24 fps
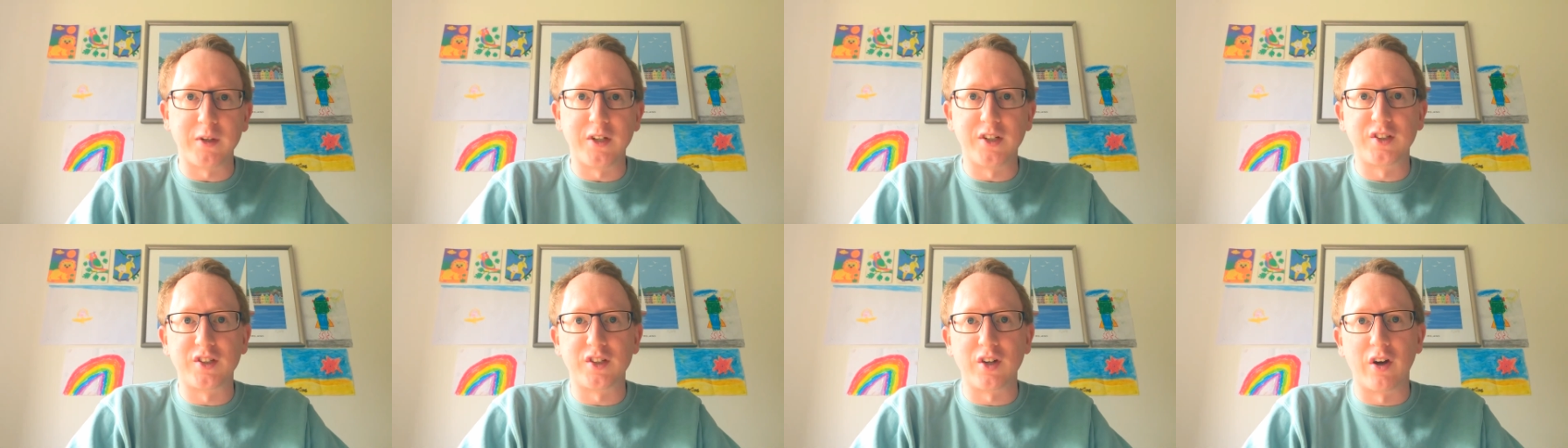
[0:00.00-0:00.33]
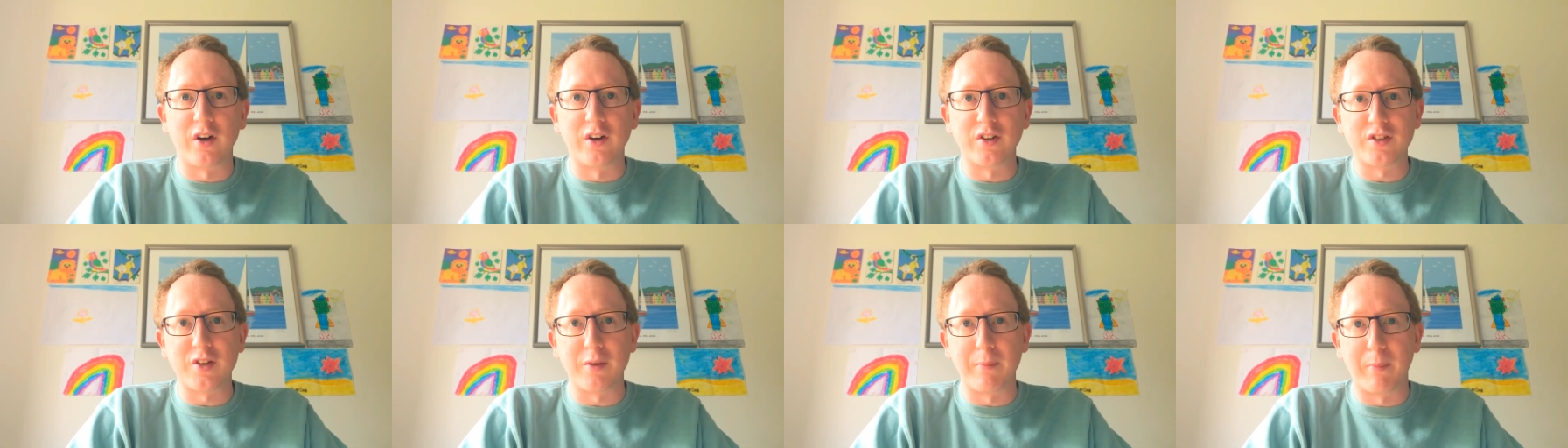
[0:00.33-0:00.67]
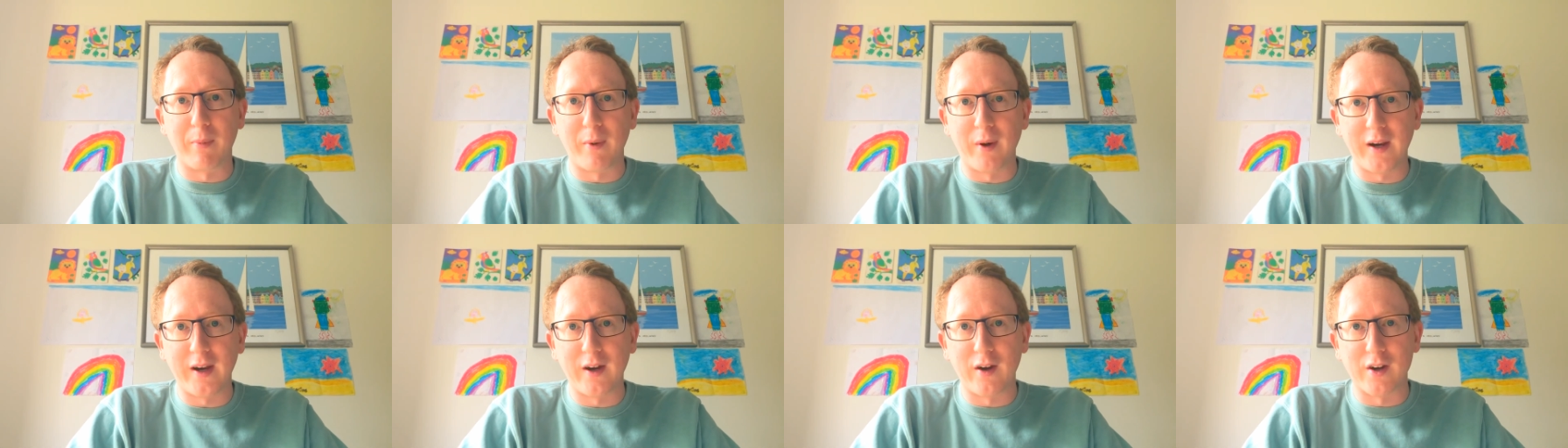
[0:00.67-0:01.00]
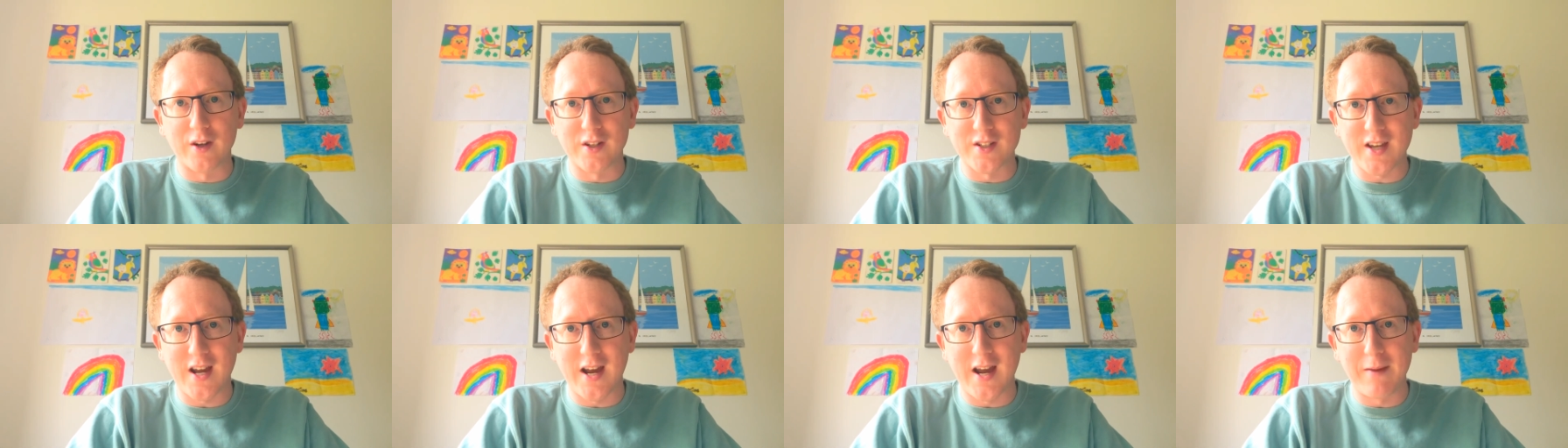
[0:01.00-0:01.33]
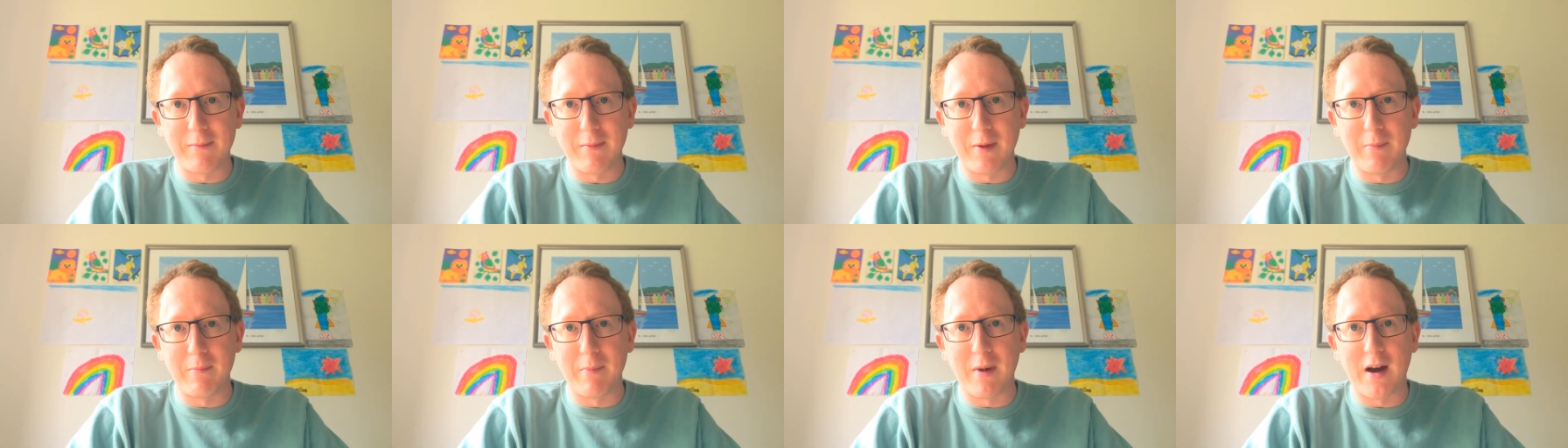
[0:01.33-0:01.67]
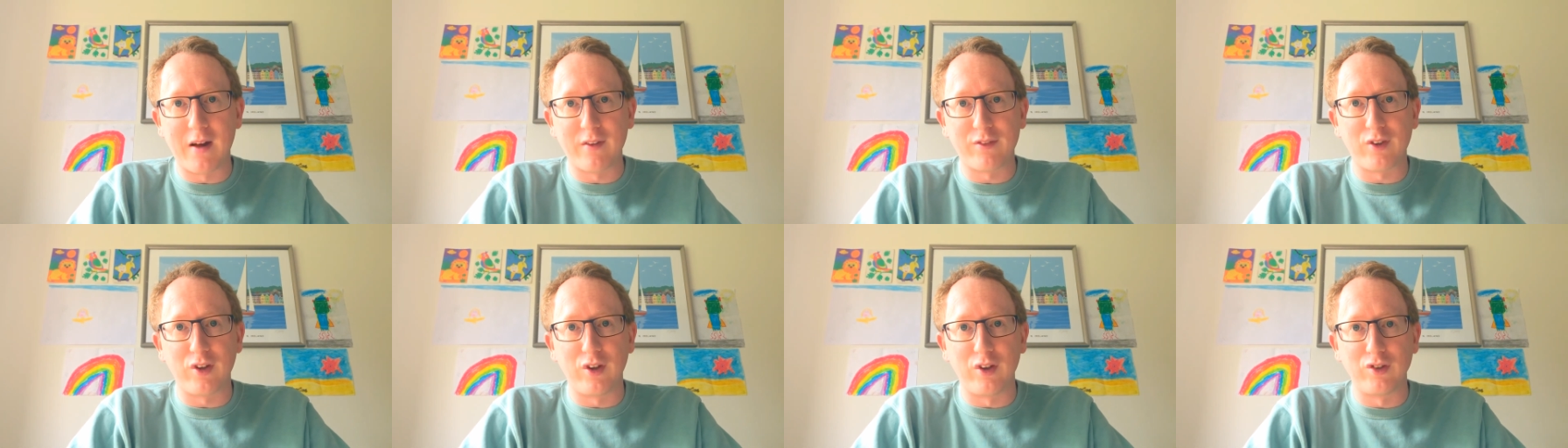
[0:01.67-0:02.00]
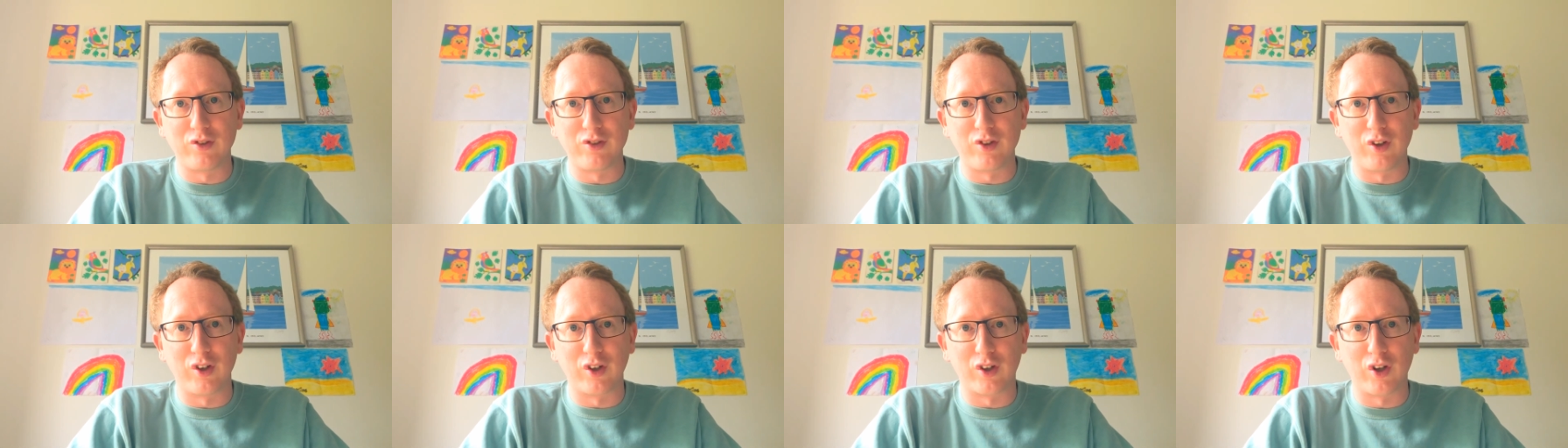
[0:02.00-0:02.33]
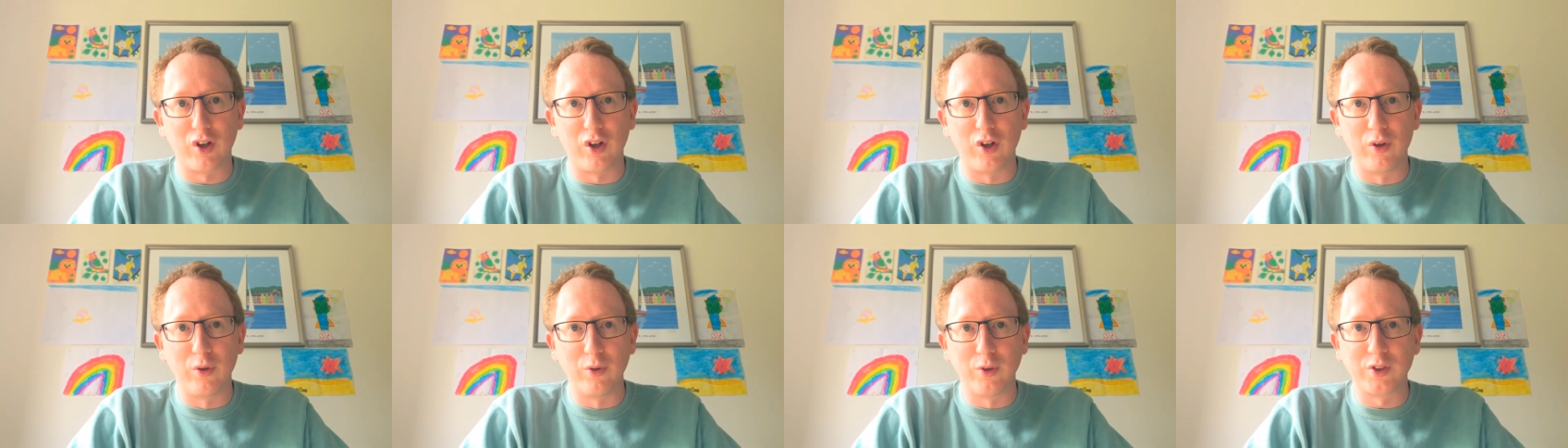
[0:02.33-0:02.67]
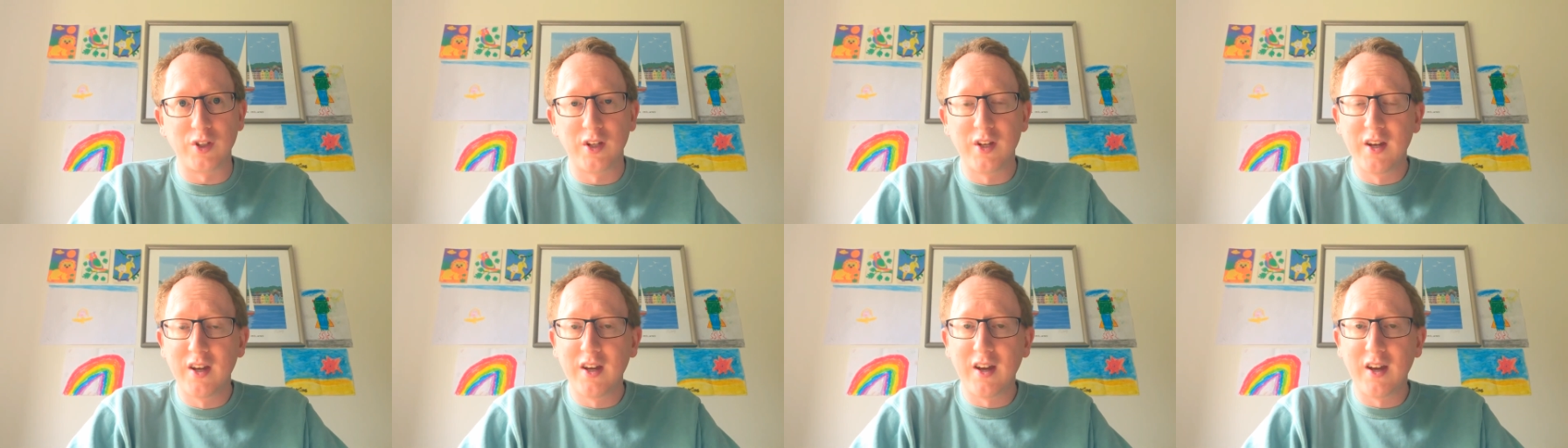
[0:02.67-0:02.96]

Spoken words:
start to bring our time in Matthew to a close.